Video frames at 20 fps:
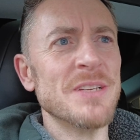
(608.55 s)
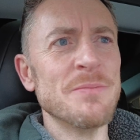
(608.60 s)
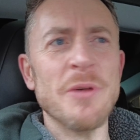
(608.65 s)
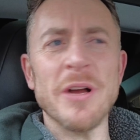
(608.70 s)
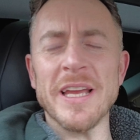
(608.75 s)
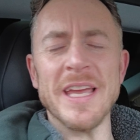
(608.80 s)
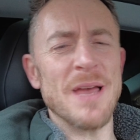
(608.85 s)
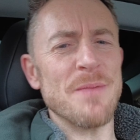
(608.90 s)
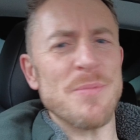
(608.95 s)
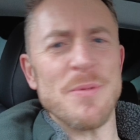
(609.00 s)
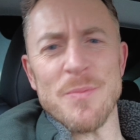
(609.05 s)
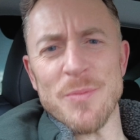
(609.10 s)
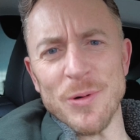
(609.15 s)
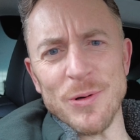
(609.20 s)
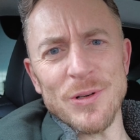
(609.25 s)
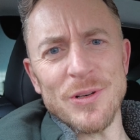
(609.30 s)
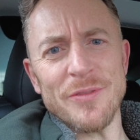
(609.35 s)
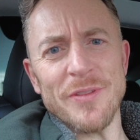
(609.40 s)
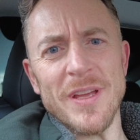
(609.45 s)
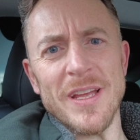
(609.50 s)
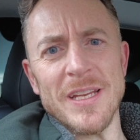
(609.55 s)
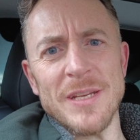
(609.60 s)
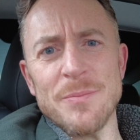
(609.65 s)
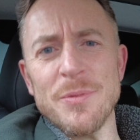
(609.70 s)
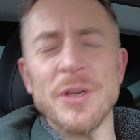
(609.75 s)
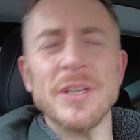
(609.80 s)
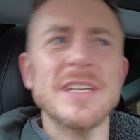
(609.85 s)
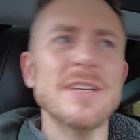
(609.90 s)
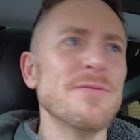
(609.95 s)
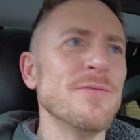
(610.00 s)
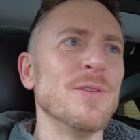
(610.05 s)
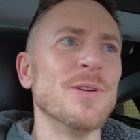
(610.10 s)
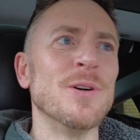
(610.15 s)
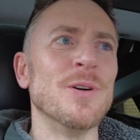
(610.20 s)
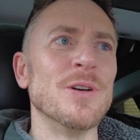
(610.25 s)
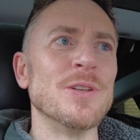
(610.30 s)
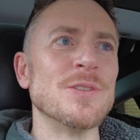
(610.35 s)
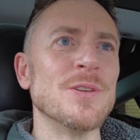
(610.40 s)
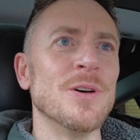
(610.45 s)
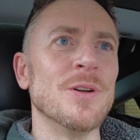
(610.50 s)
You might get a bit bored of it and you put a different
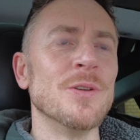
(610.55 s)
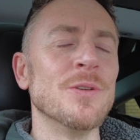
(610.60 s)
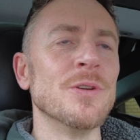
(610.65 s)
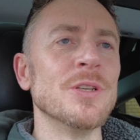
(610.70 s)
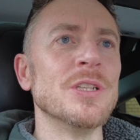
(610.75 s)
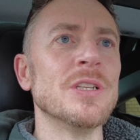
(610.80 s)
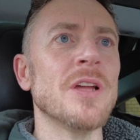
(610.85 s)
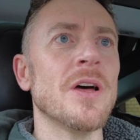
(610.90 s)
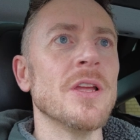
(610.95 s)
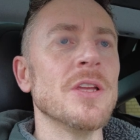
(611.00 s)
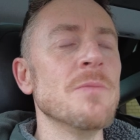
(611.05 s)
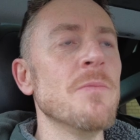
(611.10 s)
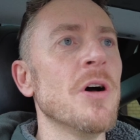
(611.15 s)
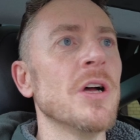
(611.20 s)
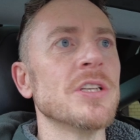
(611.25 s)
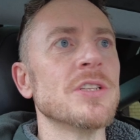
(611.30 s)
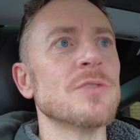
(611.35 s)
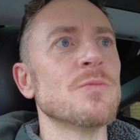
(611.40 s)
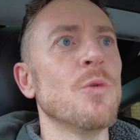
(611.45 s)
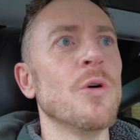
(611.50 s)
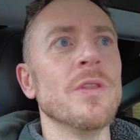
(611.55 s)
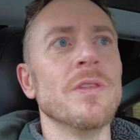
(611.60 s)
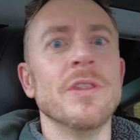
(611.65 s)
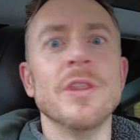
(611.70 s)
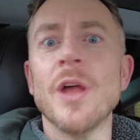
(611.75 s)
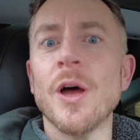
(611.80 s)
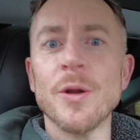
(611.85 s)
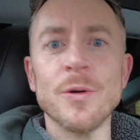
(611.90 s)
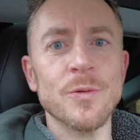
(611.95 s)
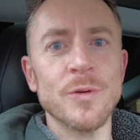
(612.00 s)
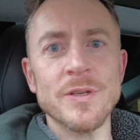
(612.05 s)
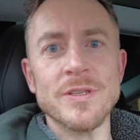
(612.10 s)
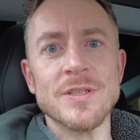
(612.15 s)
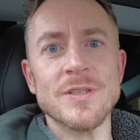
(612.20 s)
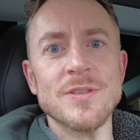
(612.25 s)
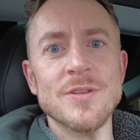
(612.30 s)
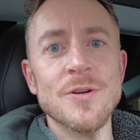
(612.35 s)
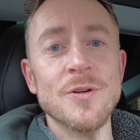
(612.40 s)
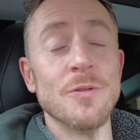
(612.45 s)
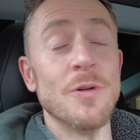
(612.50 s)
noise on, or you do, you might just want no noise
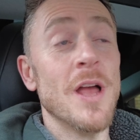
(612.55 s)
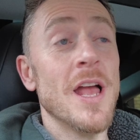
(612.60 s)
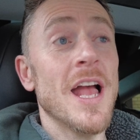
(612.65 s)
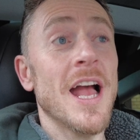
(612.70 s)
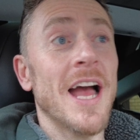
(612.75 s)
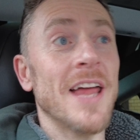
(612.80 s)
at all.